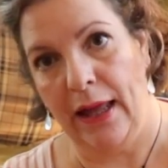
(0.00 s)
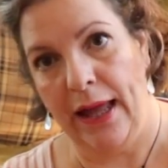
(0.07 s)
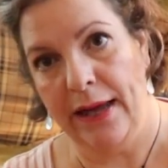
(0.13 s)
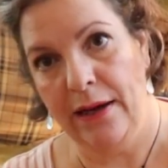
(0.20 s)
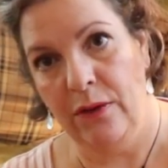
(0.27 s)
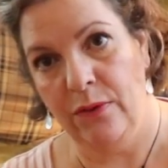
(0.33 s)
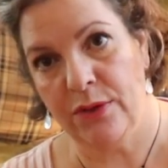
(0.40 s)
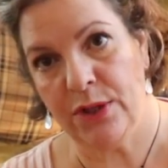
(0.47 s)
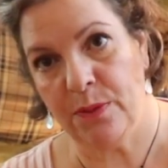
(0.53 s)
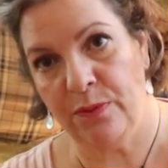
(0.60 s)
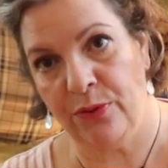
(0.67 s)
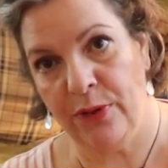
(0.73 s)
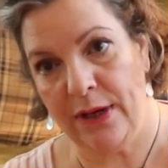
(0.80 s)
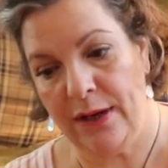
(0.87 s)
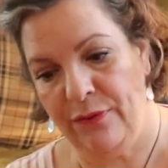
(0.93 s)
head looks
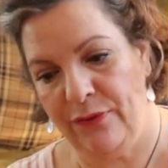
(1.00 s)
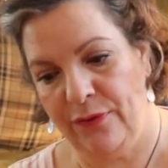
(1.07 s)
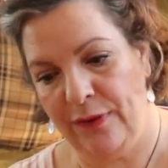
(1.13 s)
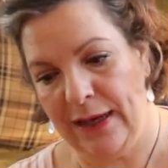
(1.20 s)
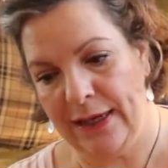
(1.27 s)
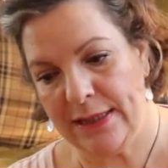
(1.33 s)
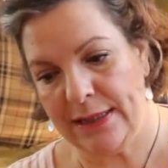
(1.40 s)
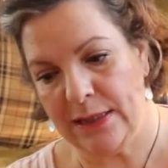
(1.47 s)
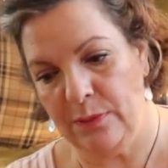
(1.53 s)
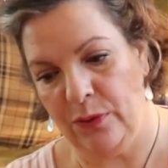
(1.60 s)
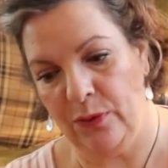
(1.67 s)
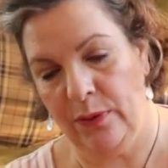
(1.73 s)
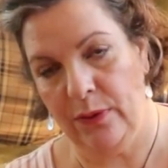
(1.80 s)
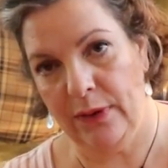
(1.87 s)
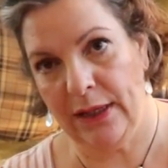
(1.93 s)
pretty
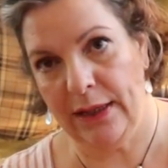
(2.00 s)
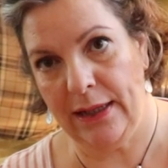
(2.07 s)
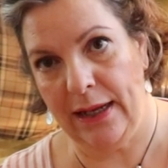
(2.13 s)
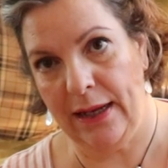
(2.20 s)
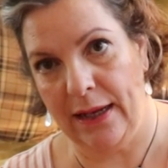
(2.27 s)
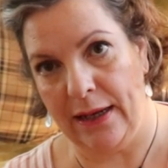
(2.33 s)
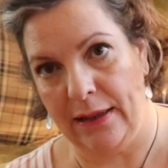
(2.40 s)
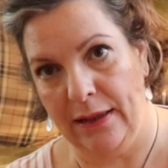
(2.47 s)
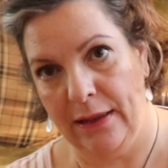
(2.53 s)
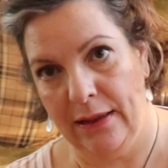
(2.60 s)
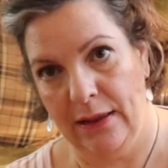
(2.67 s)
flexible. Look at that.